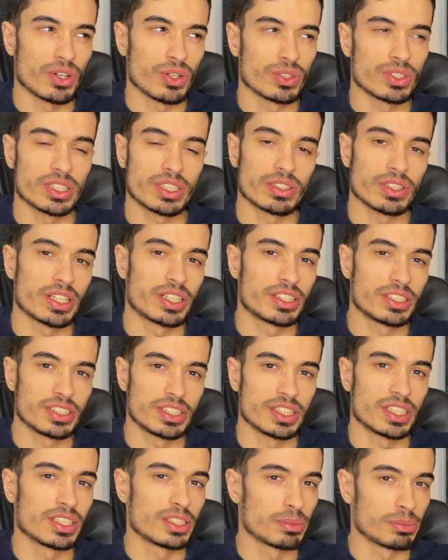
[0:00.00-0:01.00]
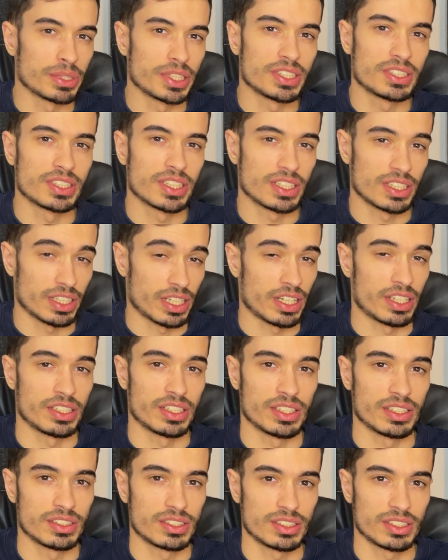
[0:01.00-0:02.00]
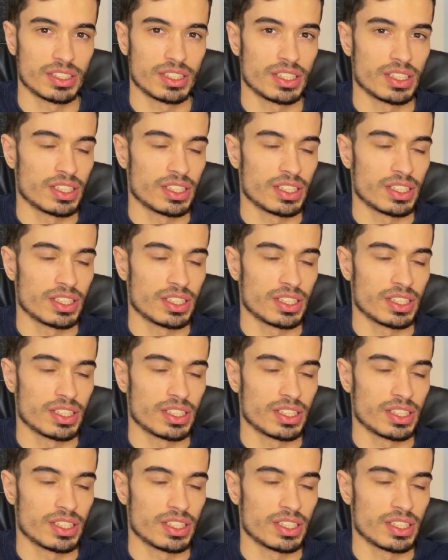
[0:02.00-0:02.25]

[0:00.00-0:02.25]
all the clarity in the mids and the high end.